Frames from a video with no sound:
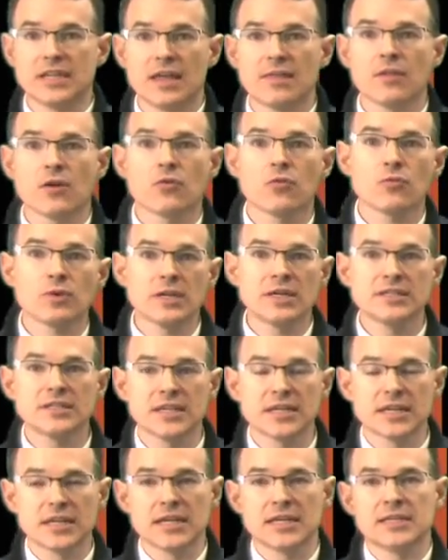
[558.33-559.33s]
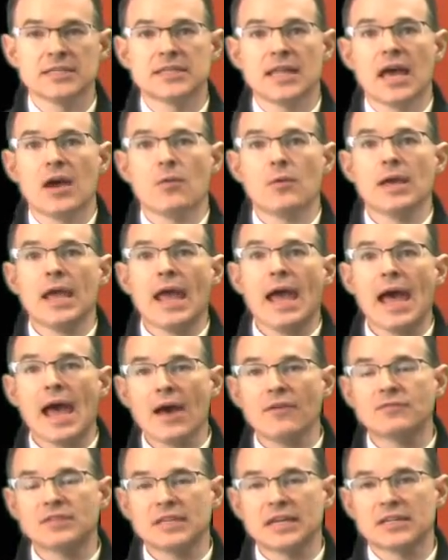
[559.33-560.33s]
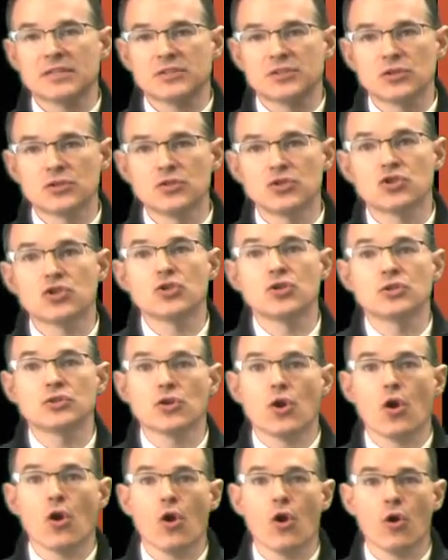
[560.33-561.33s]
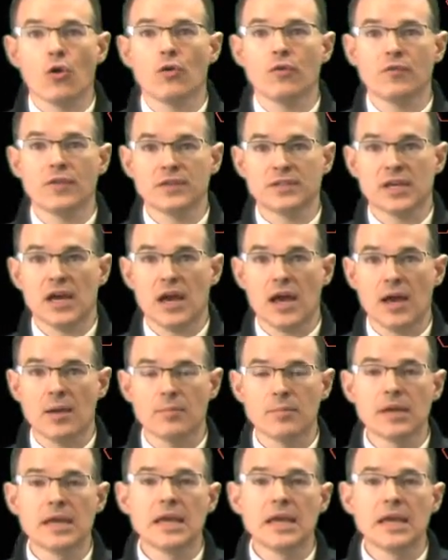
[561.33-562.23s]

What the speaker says: And the reason is that we have to get students to do this all of the time.